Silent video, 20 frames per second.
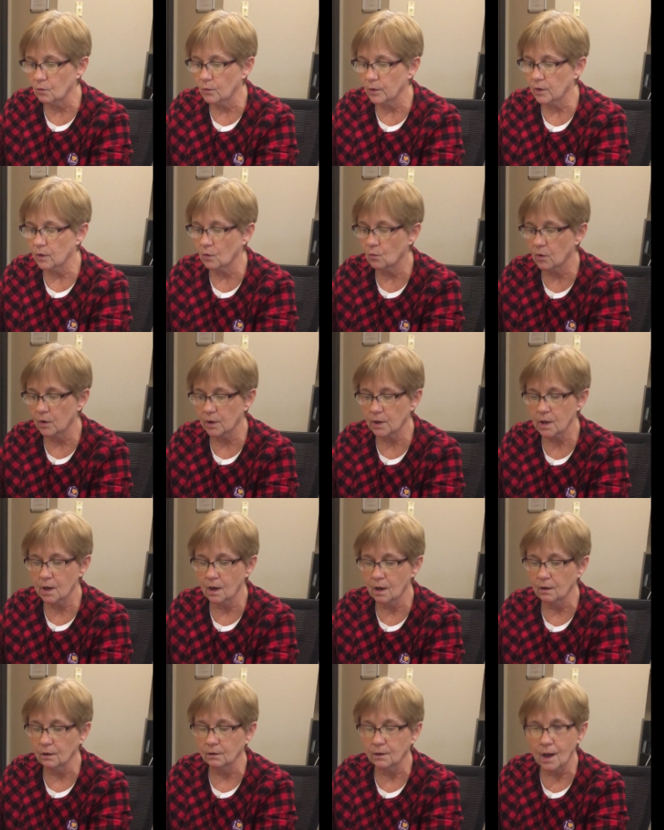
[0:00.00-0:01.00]
we are working
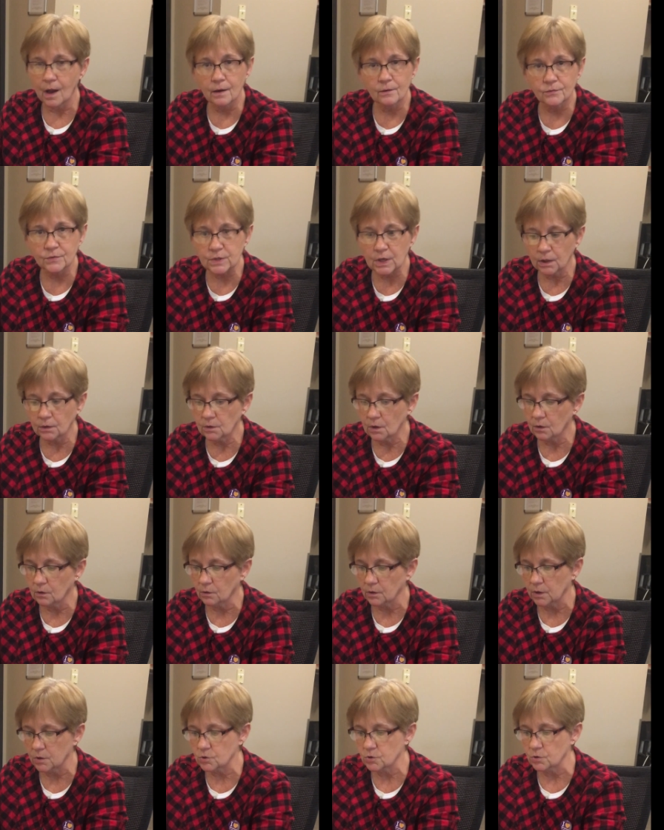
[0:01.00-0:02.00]
on a lot of
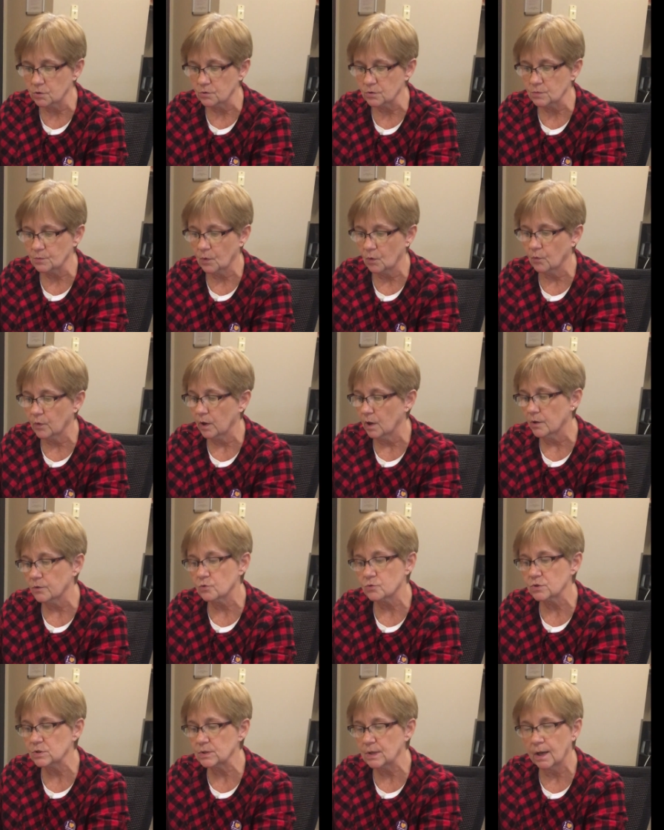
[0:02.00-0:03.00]
technical issues, but we
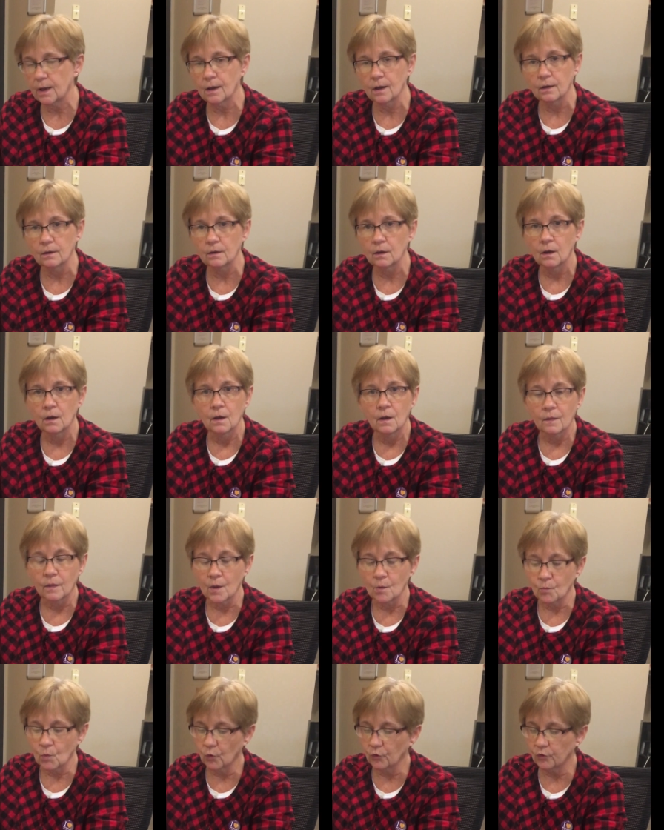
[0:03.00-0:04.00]
understand
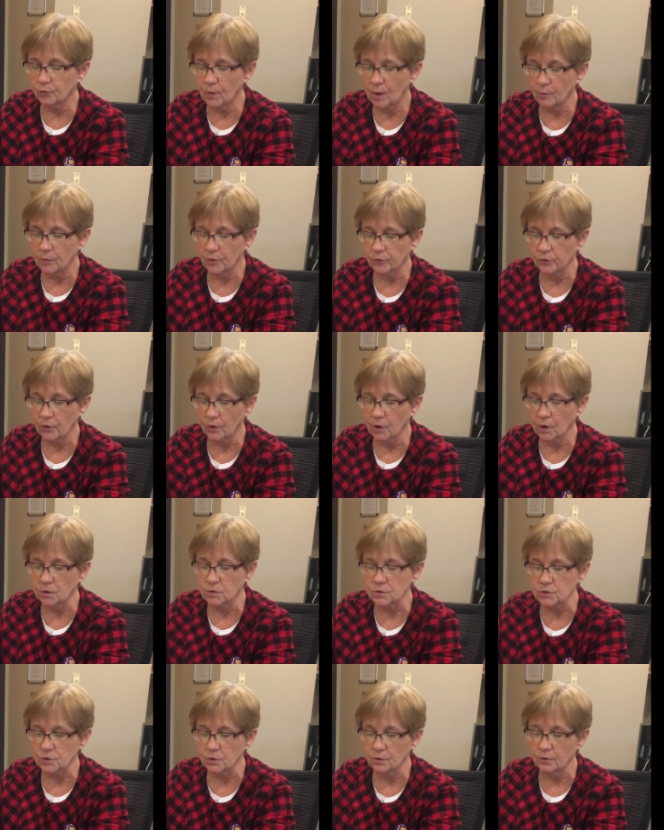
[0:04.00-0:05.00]
that most members are
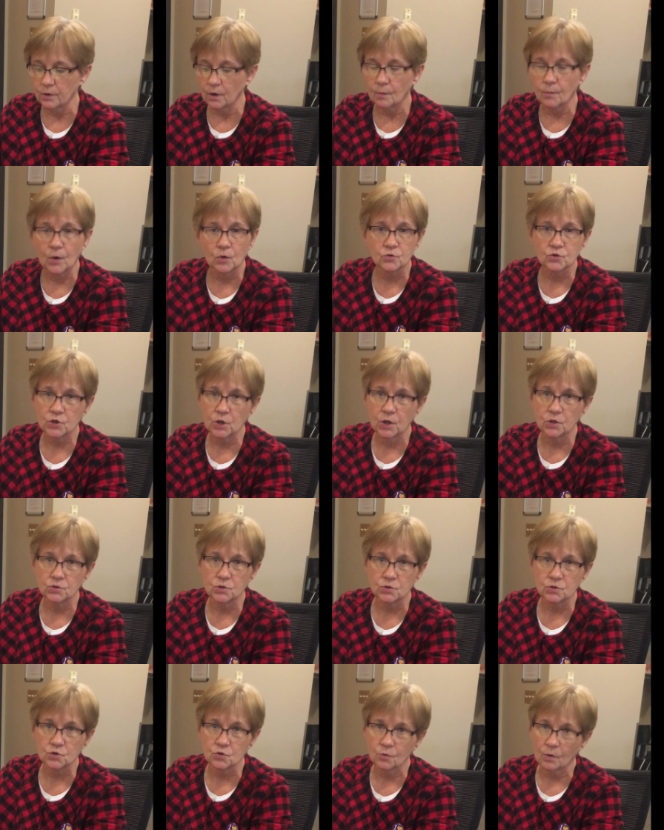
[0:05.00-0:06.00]
concerned about
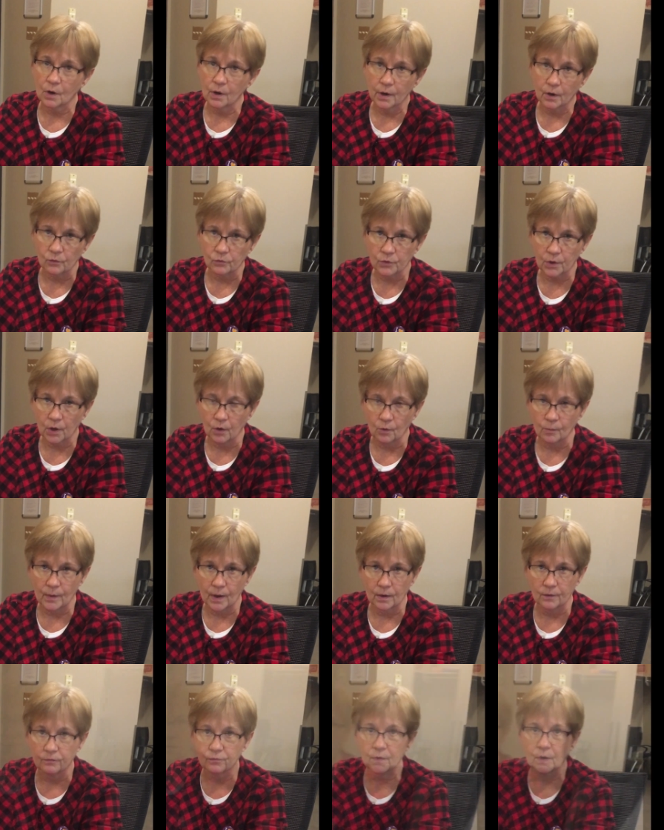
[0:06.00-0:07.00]
changes to our healthcare
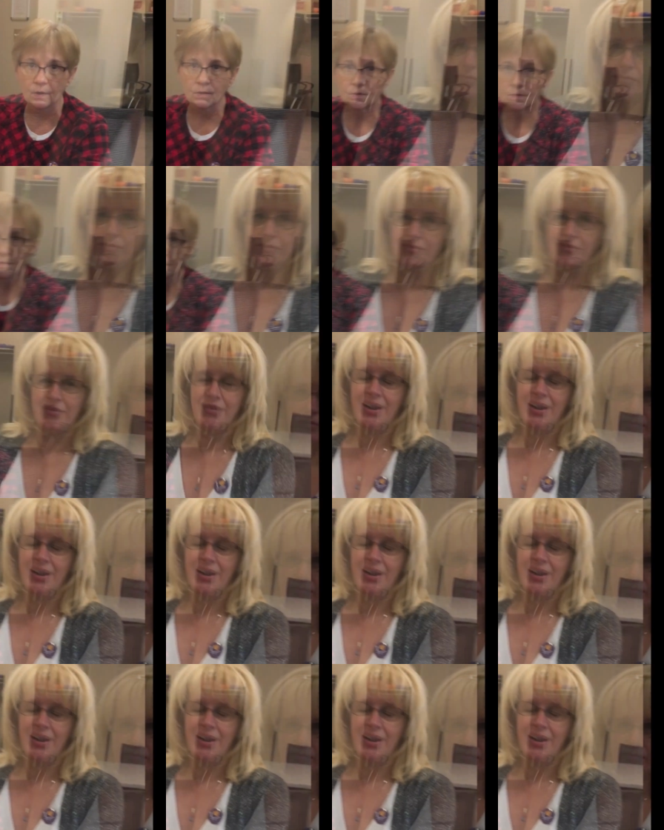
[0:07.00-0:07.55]
benefits.